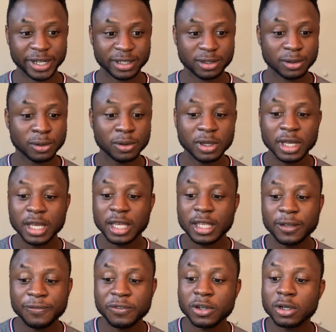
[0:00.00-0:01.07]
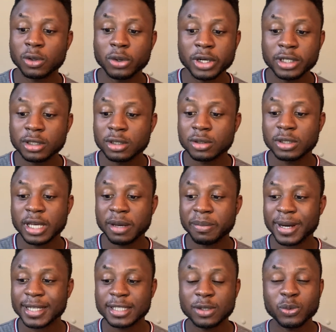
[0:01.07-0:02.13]
So if you're going to the
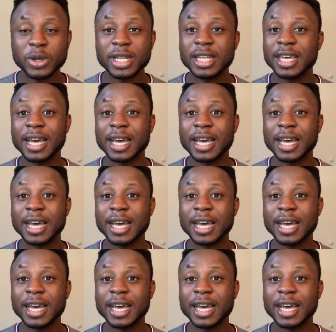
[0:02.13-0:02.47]
embassy with